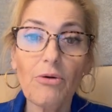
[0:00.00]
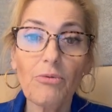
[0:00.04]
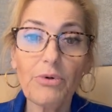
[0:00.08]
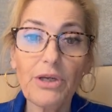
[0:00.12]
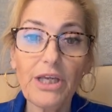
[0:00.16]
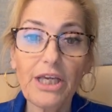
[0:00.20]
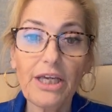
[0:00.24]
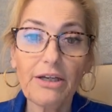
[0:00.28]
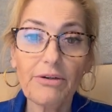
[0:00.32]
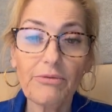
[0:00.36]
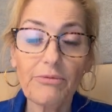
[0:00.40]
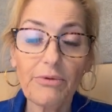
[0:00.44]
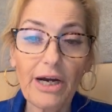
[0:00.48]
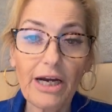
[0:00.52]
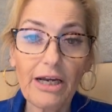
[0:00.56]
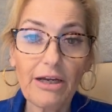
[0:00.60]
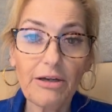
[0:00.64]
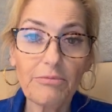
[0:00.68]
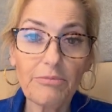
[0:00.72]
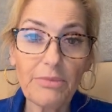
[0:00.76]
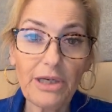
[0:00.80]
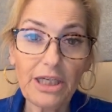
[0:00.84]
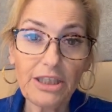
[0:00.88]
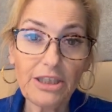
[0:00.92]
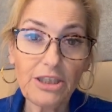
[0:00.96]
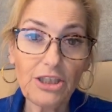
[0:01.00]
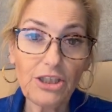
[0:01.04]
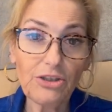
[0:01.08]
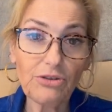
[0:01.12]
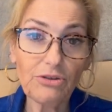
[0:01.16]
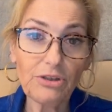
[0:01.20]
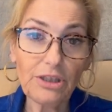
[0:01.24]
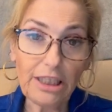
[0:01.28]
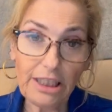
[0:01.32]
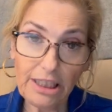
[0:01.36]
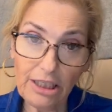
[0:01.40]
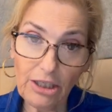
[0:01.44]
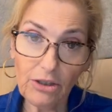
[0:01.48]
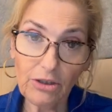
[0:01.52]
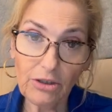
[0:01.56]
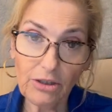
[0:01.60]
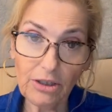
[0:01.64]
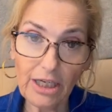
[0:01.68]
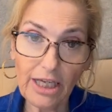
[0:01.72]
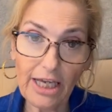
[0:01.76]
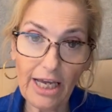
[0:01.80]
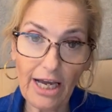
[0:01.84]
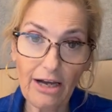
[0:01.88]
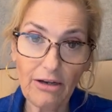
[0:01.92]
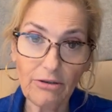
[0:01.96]
we can recommend you legal
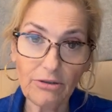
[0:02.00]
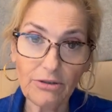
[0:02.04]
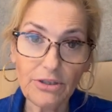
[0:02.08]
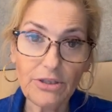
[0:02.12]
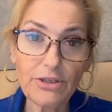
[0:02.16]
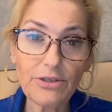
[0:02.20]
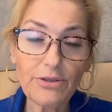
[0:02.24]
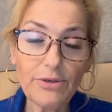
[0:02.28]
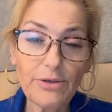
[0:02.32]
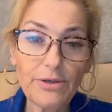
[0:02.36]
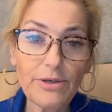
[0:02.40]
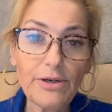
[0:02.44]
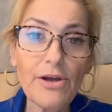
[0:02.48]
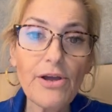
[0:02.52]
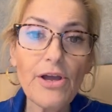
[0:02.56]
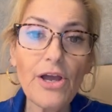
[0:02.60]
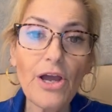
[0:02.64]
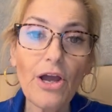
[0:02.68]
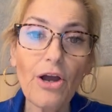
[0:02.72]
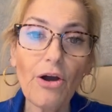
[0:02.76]
counsel